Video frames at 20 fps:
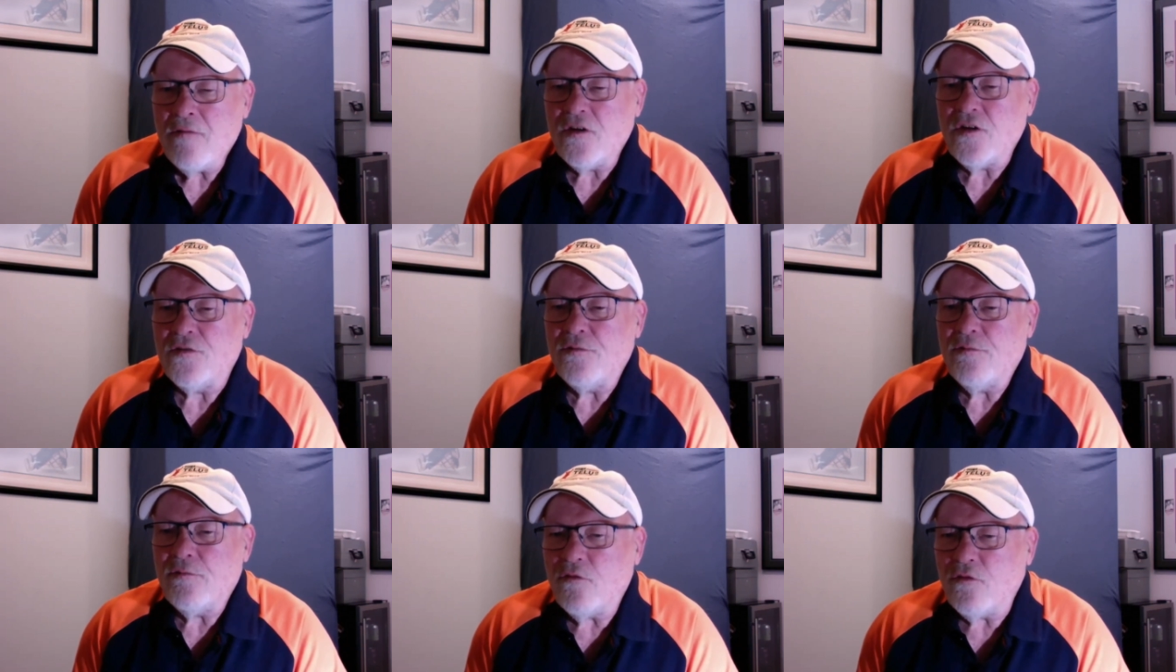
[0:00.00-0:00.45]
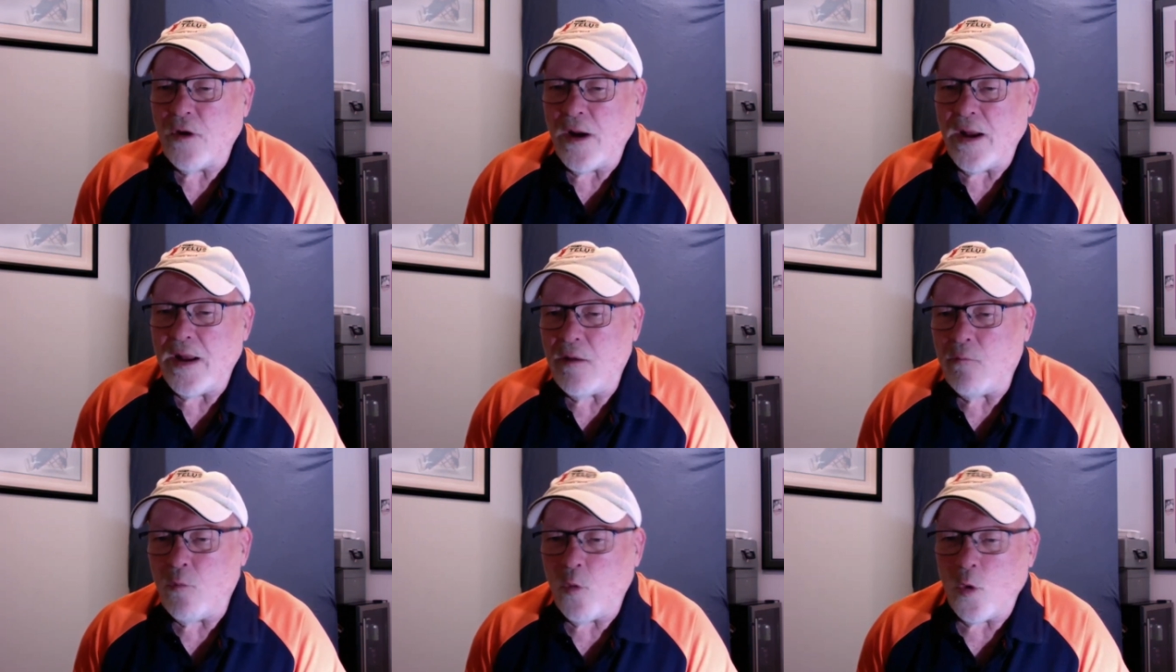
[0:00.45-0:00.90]
just
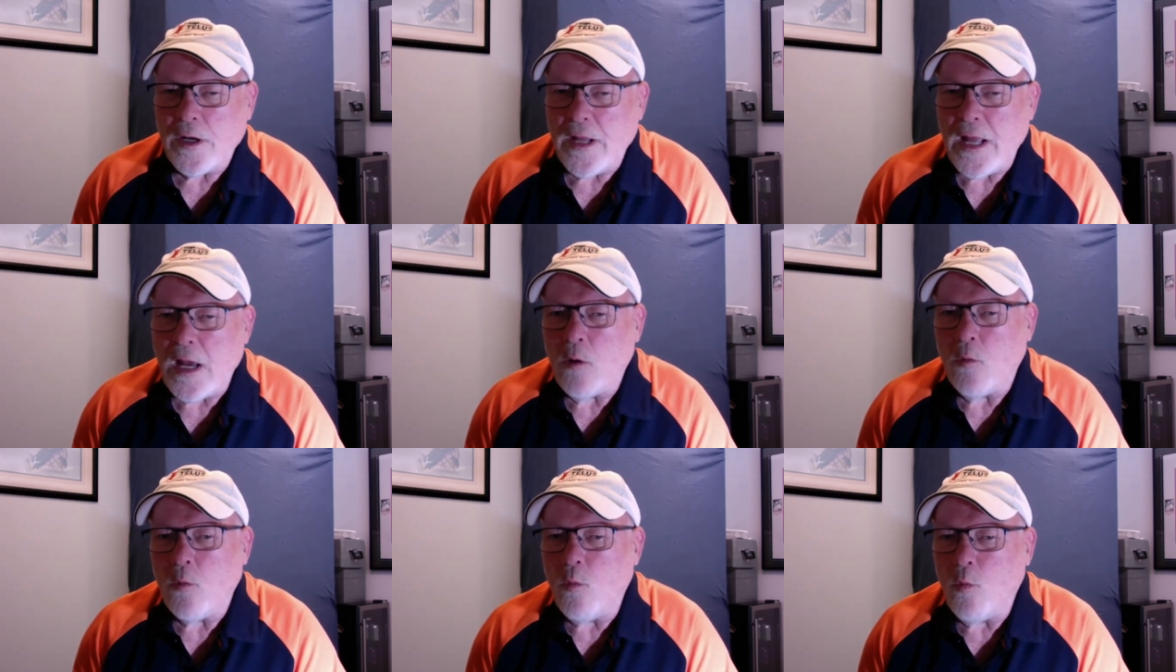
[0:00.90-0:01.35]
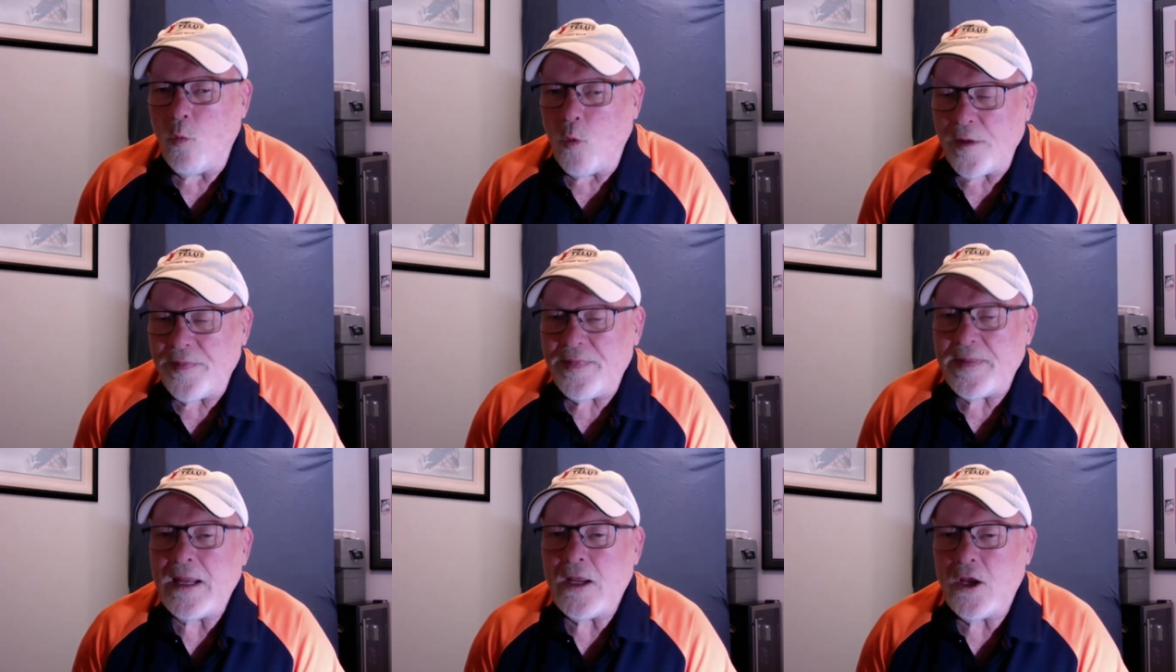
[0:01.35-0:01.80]
try and work out
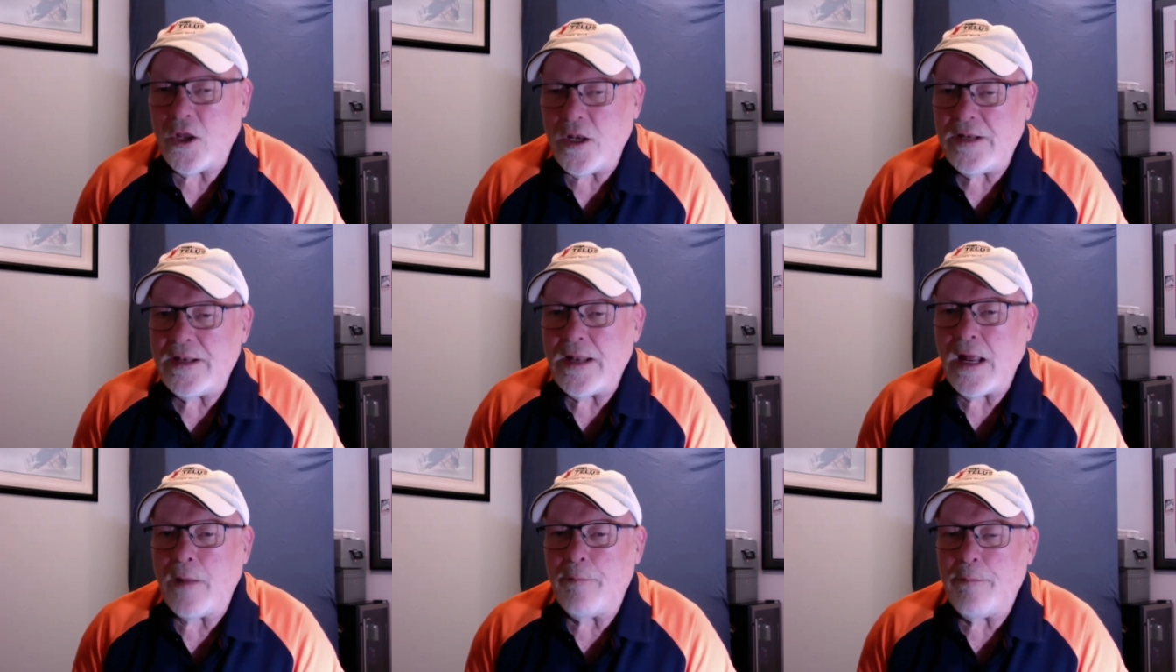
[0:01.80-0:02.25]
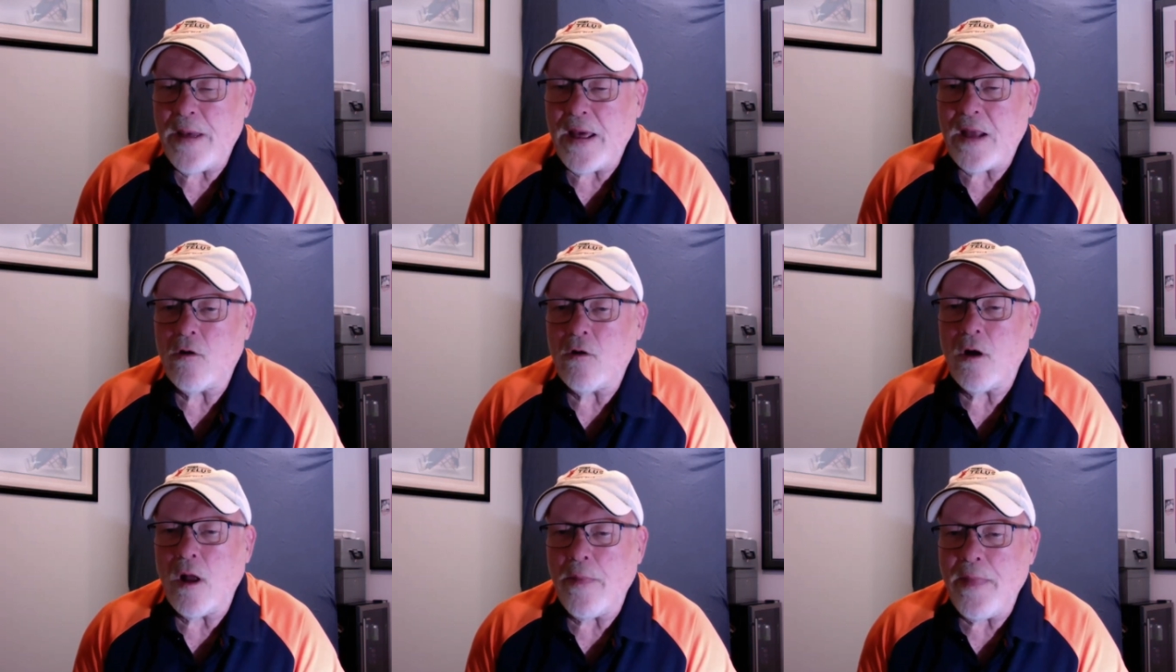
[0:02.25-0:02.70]
what they could have done
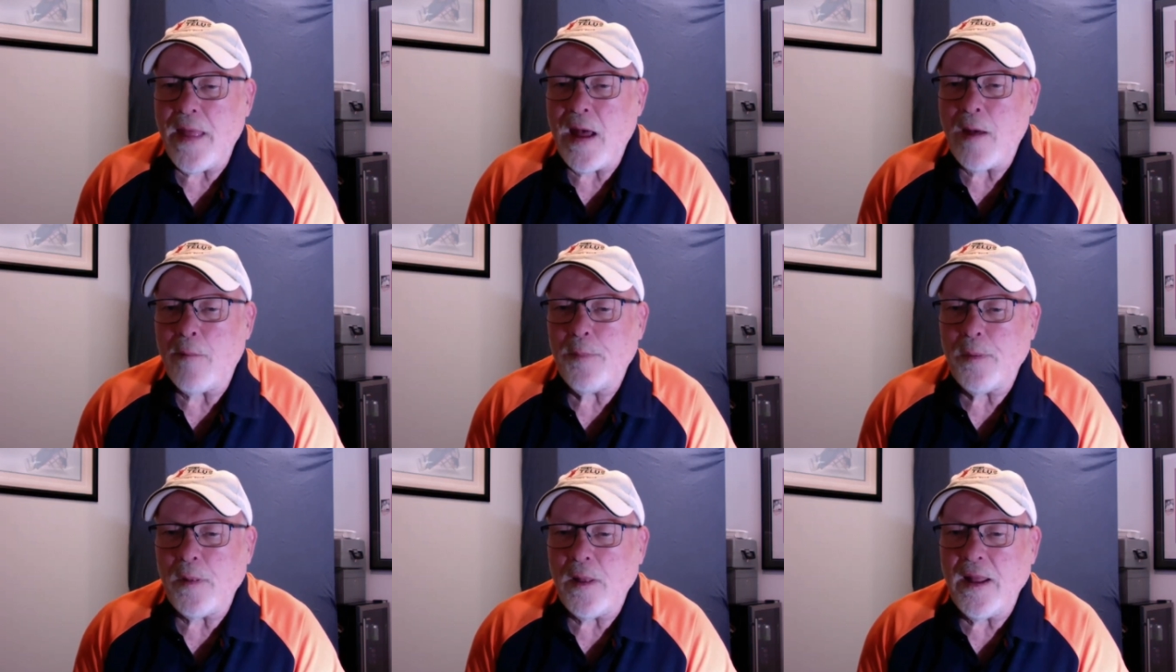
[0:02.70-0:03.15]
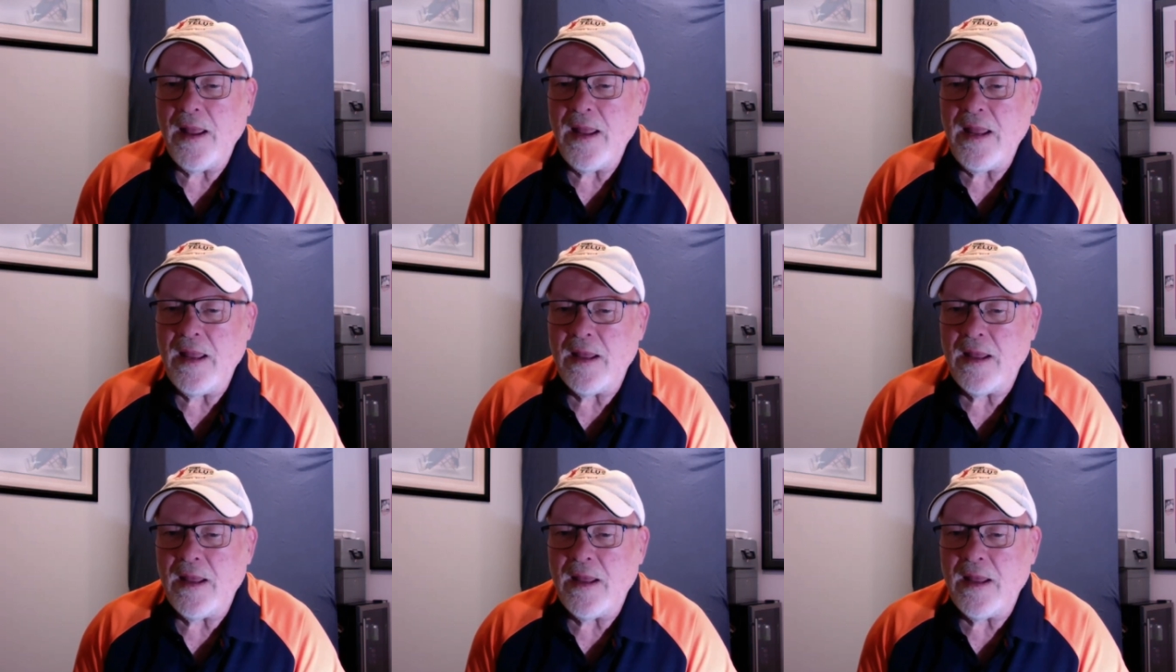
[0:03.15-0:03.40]
better on that play.